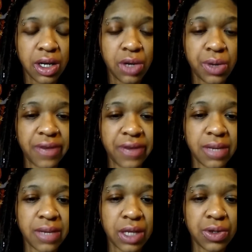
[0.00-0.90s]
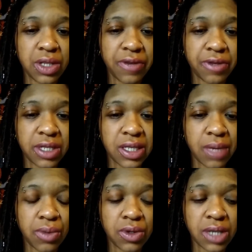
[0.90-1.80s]
We have some that use different
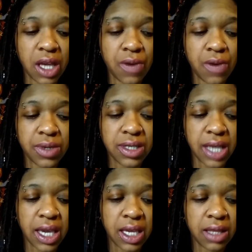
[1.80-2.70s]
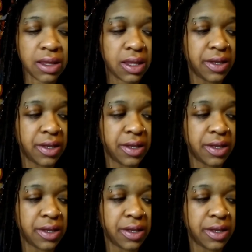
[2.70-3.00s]
symbols, like I was saying.